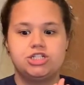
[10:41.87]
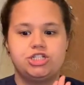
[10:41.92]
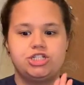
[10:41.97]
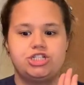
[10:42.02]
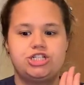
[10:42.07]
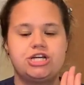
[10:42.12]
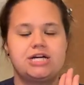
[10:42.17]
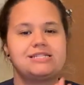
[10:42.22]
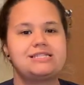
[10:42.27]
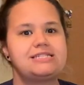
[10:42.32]

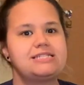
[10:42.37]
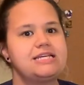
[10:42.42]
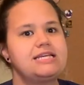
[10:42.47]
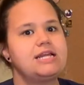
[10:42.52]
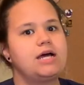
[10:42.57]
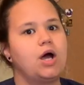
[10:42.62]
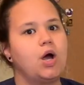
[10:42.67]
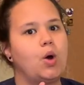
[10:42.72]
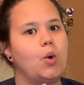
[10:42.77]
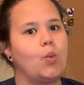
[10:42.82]

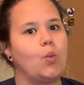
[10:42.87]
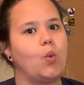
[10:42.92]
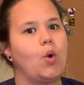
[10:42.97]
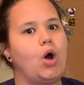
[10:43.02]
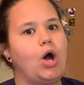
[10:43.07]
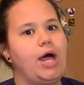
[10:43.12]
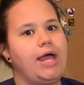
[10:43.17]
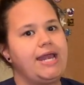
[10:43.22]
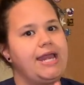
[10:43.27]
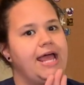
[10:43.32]
Justina
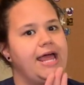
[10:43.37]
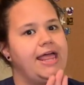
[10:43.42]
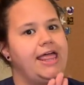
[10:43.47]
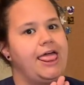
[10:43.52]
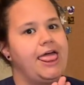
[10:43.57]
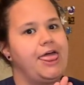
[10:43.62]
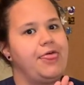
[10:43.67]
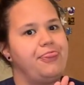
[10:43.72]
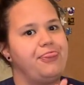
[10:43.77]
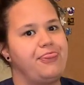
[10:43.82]
won
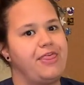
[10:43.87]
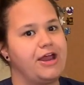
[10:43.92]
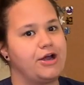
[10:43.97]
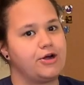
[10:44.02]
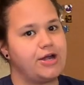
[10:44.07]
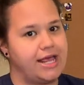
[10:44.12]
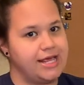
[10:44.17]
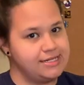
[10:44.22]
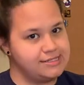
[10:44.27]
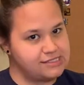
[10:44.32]
their
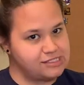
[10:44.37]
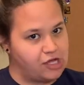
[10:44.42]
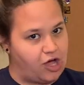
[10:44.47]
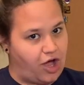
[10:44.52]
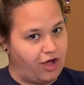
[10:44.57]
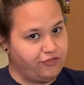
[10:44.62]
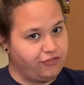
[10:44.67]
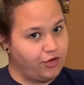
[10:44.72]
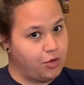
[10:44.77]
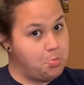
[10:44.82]
dance-off.